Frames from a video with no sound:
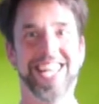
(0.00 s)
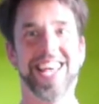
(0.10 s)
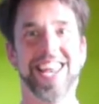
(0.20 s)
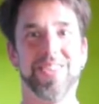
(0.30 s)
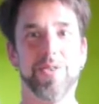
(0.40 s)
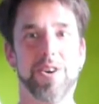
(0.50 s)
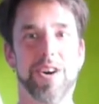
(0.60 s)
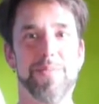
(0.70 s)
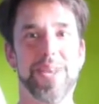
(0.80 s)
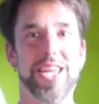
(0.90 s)
and I'd do
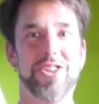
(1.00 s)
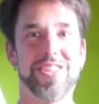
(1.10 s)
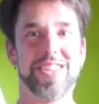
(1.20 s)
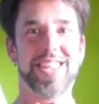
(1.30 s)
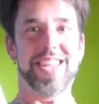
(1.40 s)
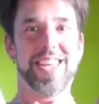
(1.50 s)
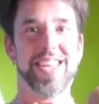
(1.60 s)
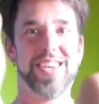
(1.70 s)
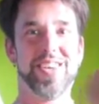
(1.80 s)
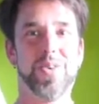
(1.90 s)
combinations
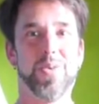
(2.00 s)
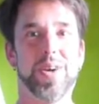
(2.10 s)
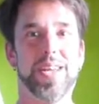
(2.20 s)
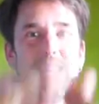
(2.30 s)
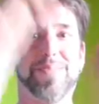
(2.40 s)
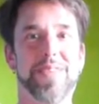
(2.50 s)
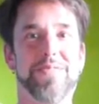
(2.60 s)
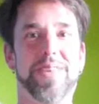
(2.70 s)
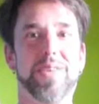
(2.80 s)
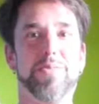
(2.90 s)
where like my
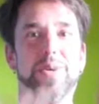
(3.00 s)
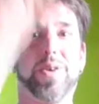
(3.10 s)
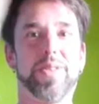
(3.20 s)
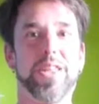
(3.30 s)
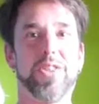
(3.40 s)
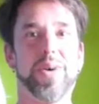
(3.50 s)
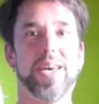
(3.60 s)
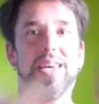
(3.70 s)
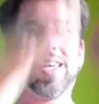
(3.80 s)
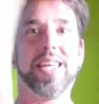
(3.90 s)
feet would be going this
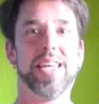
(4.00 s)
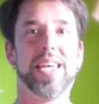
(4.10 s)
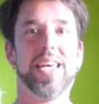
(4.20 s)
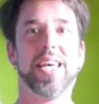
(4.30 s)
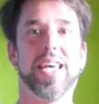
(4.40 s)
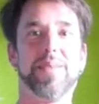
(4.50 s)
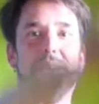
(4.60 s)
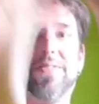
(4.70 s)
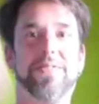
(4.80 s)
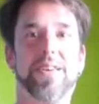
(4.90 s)
way and my
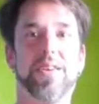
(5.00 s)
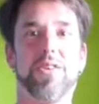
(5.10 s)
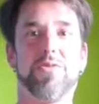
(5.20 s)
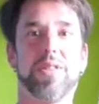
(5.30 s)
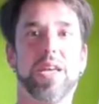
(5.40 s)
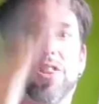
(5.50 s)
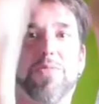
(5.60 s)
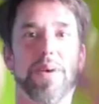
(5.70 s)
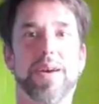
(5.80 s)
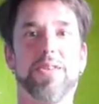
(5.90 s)
fingers would say
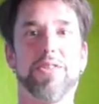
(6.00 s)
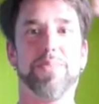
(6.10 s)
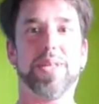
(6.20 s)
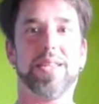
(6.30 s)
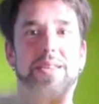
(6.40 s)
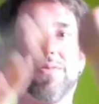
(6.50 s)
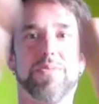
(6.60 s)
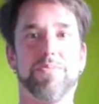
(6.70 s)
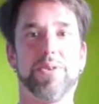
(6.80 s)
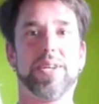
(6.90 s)
spiral split. Oh
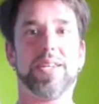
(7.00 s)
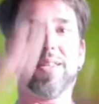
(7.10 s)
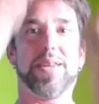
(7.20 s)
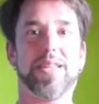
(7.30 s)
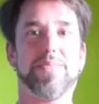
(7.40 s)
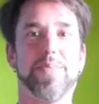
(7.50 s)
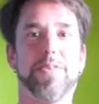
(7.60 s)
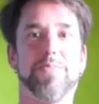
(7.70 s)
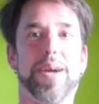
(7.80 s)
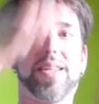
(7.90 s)
boy, I'm out
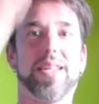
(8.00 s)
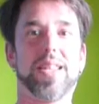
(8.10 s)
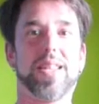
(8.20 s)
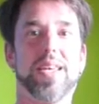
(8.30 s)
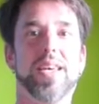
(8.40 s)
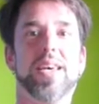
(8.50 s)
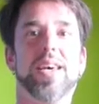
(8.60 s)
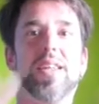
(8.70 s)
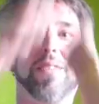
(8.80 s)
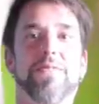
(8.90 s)
of practice.
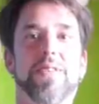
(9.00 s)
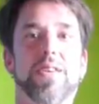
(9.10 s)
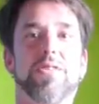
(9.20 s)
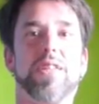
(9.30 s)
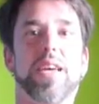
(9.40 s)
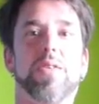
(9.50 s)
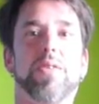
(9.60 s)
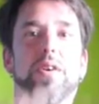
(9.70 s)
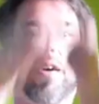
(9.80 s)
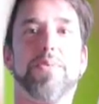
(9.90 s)
And the fingers would say
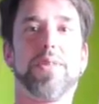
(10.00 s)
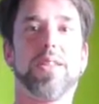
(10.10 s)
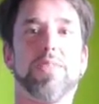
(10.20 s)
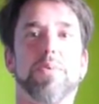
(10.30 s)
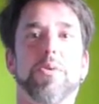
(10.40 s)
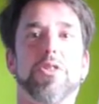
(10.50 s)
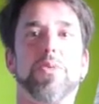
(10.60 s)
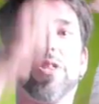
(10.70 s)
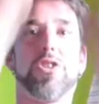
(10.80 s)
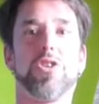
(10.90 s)
go opposites, both
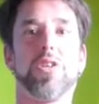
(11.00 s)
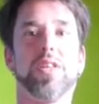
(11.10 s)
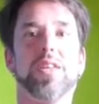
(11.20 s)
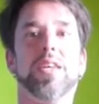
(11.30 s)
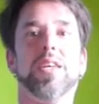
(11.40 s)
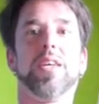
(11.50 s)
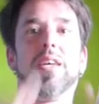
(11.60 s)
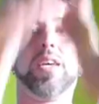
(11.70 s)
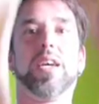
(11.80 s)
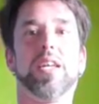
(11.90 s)
switch.
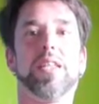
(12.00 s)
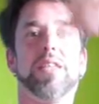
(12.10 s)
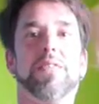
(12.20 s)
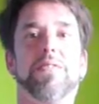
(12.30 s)
And then the